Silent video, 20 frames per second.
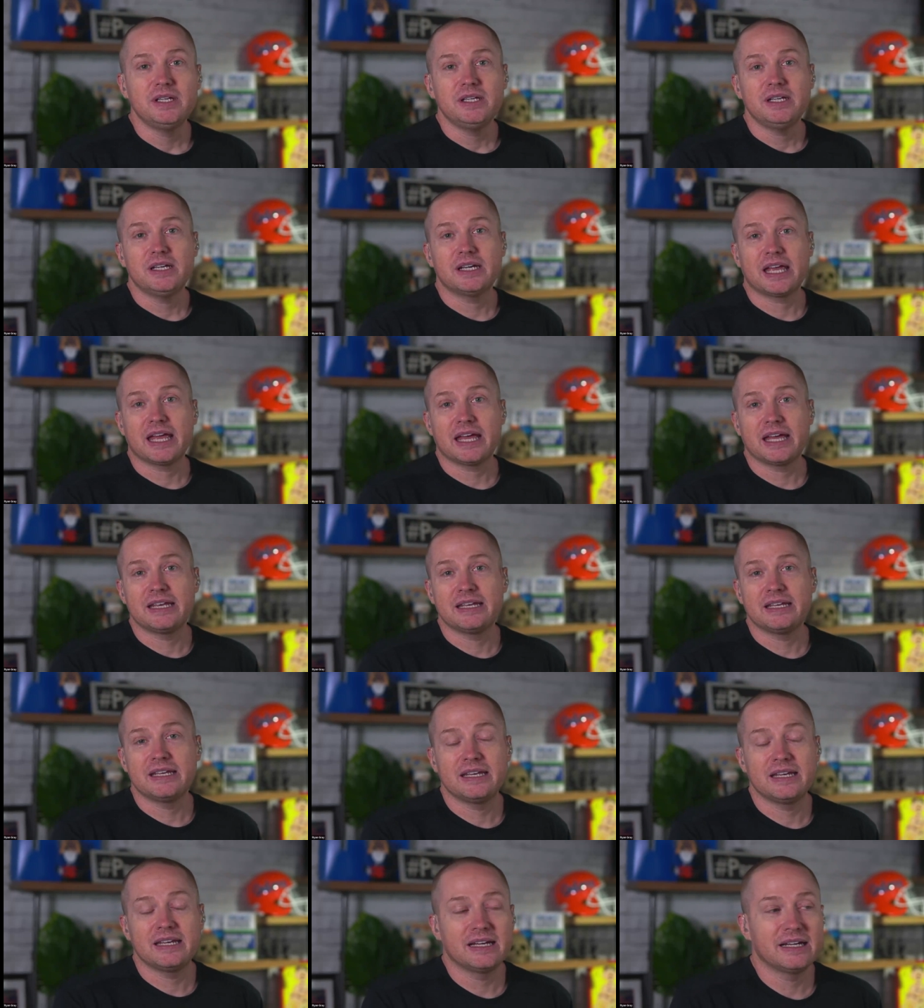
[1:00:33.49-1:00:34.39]

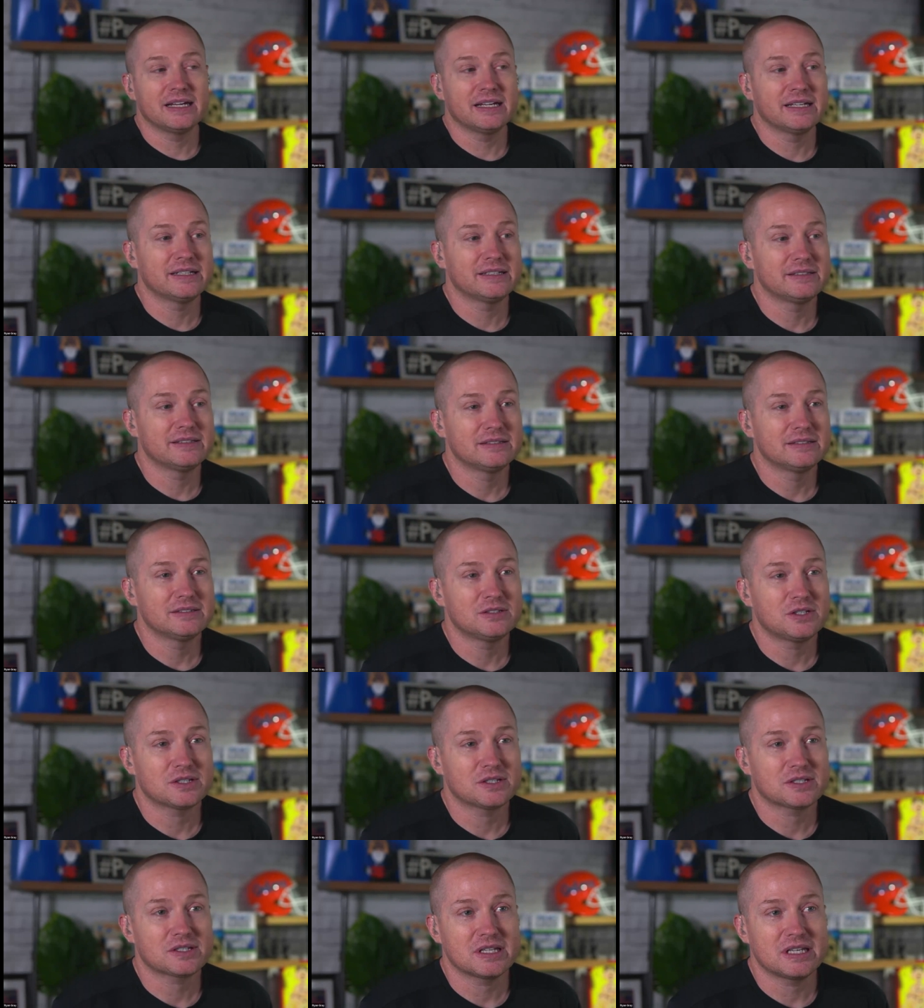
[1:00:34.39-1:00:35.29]
Again, uh,
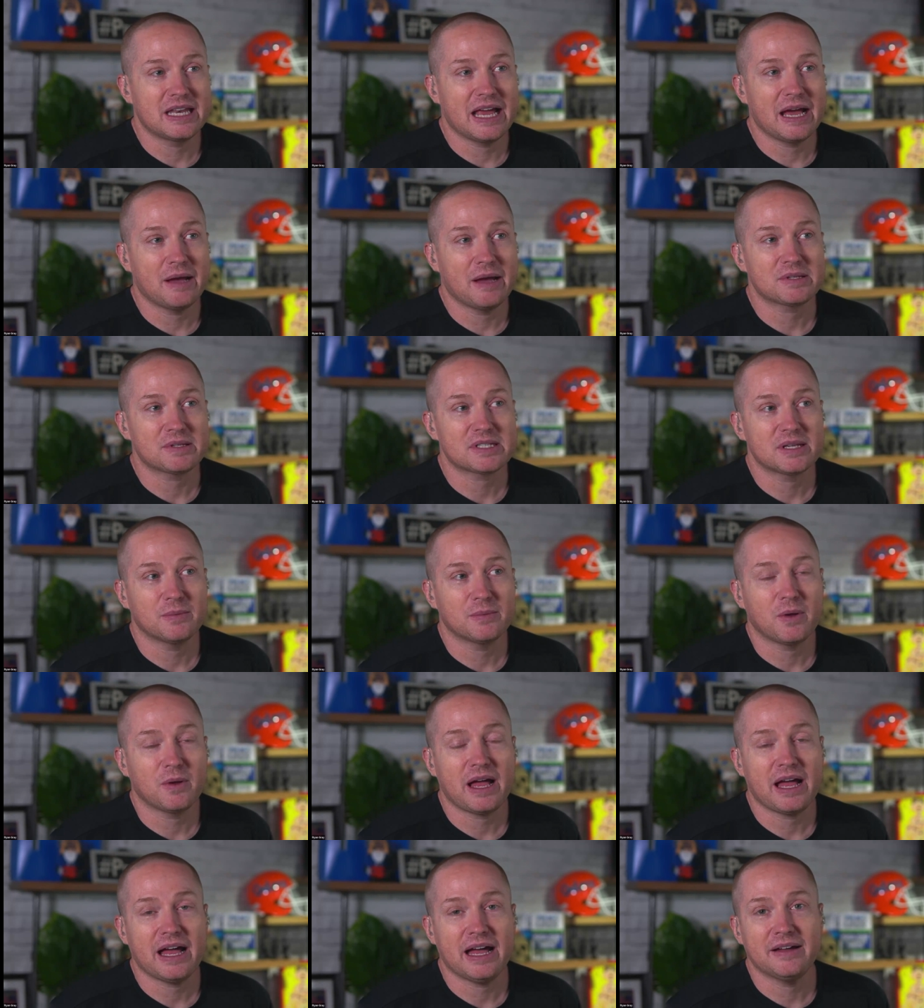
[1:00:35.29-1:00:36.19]
just announced that we'll
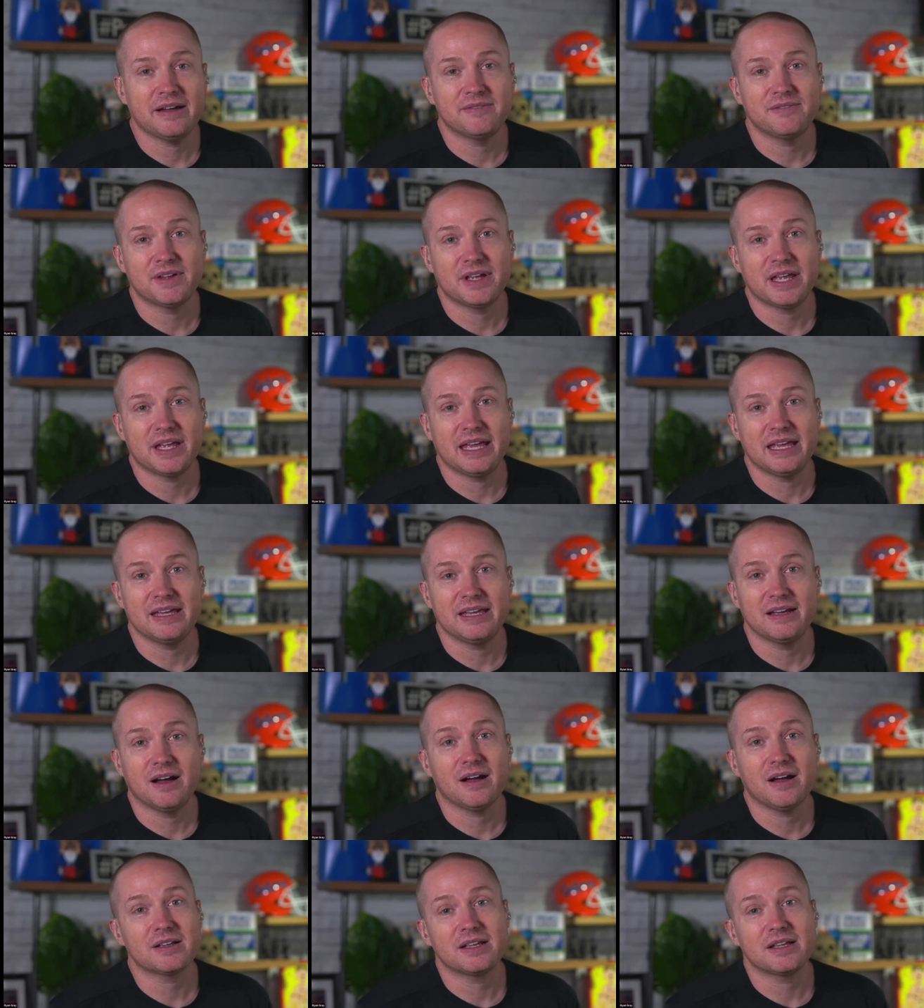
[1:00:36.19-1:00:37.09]
have a
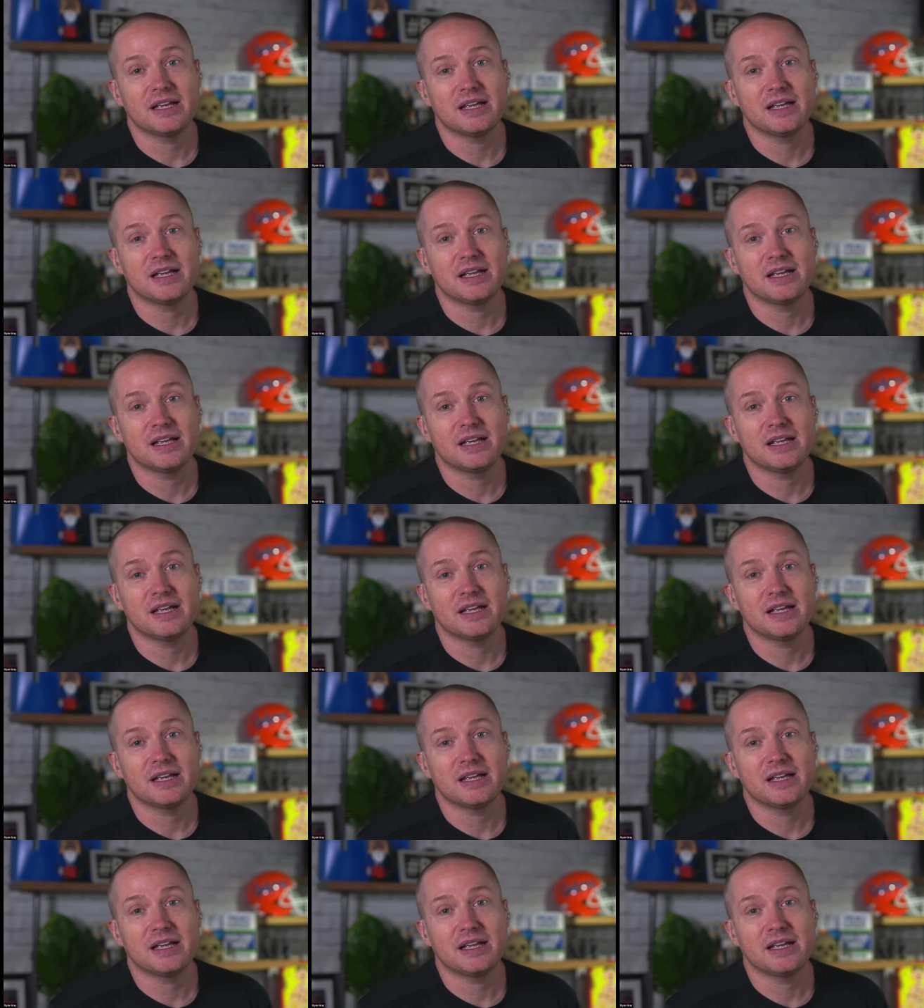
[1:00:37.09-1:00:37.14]
uh,